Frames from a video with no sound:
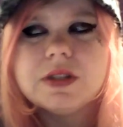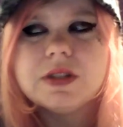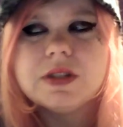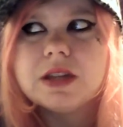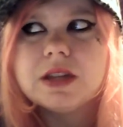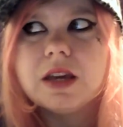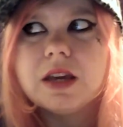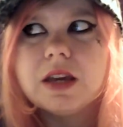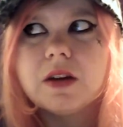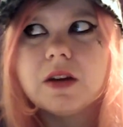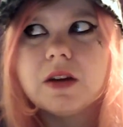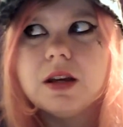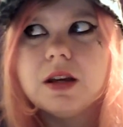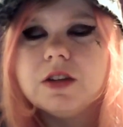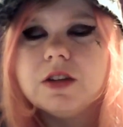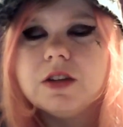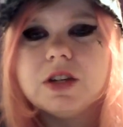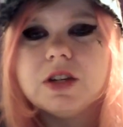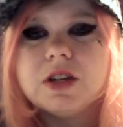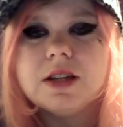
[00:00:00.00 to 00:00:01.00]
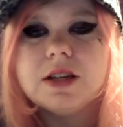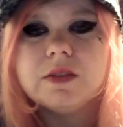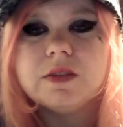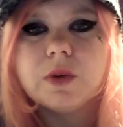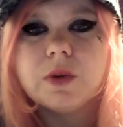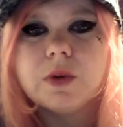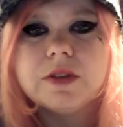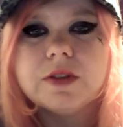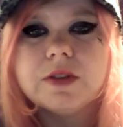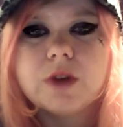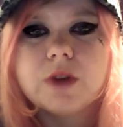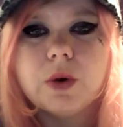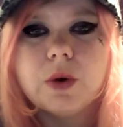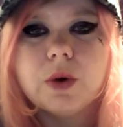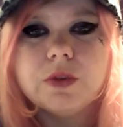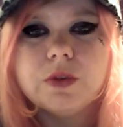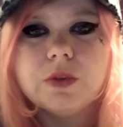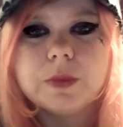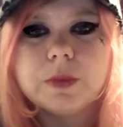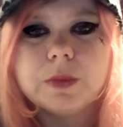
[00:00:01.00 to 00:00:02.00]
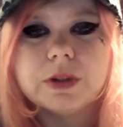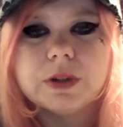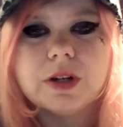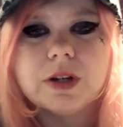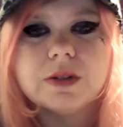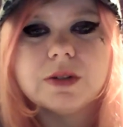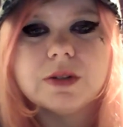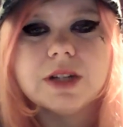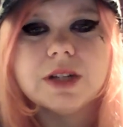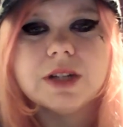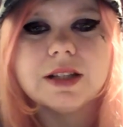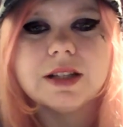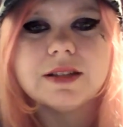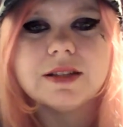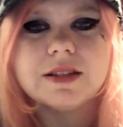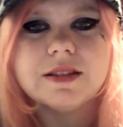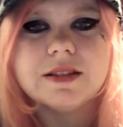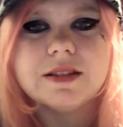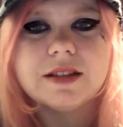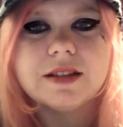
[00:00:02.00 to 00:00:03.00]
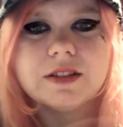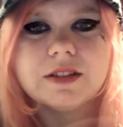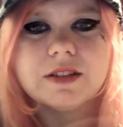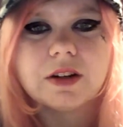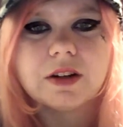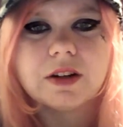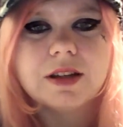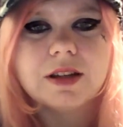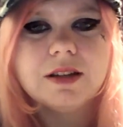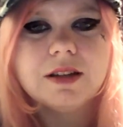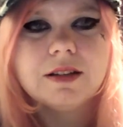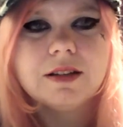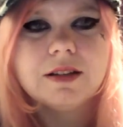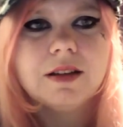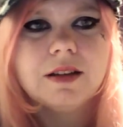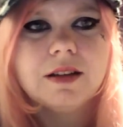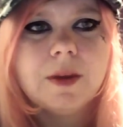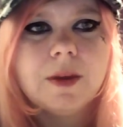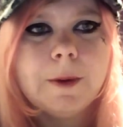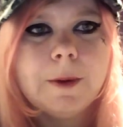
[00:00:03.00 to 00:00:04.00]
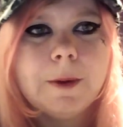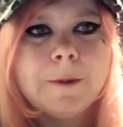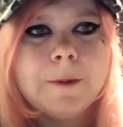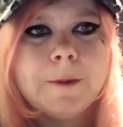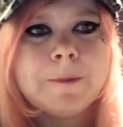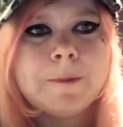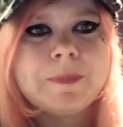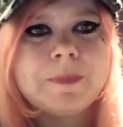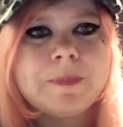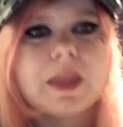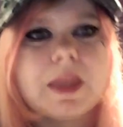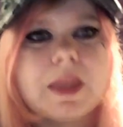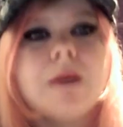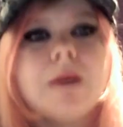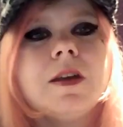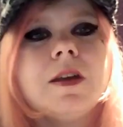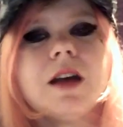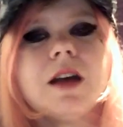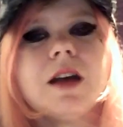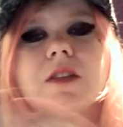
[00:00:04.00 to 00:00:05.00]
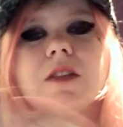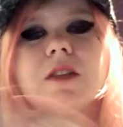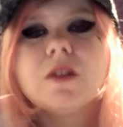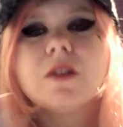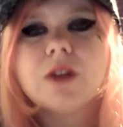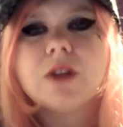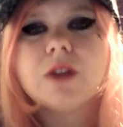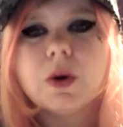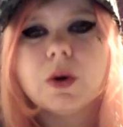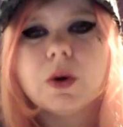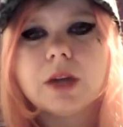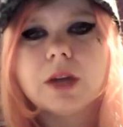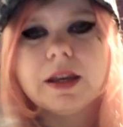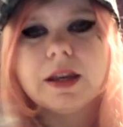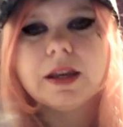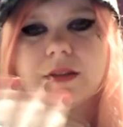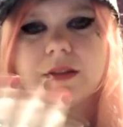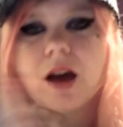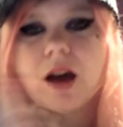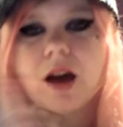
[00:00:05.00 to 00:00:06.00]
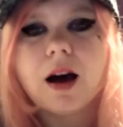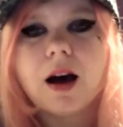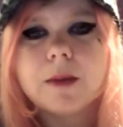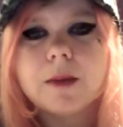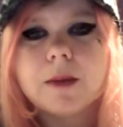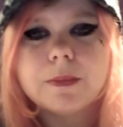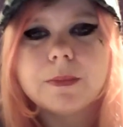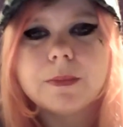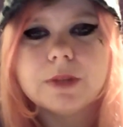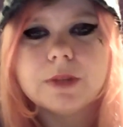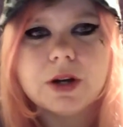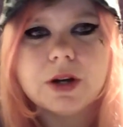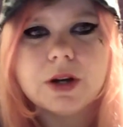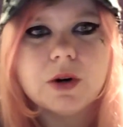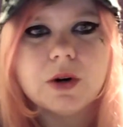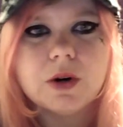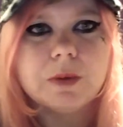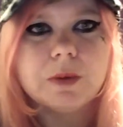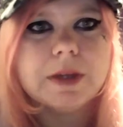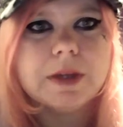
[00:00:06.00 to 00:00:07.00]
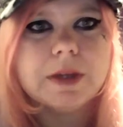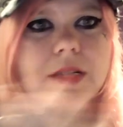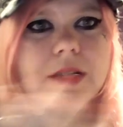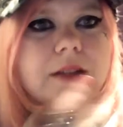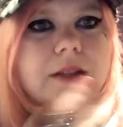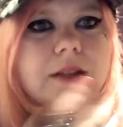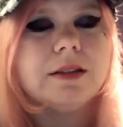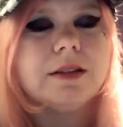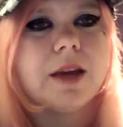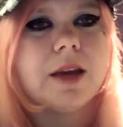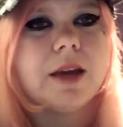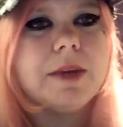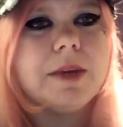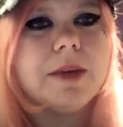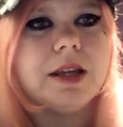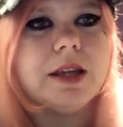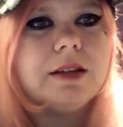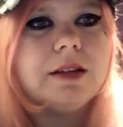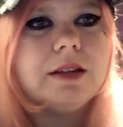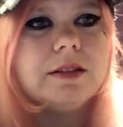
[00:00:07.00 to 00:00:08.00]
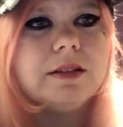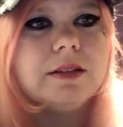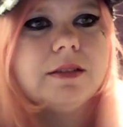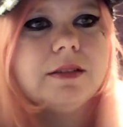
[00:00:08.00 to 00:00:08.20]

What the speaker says: to hearing GD's voice go super low unless he's like talking. I mean, not so low, like top low, but I mean,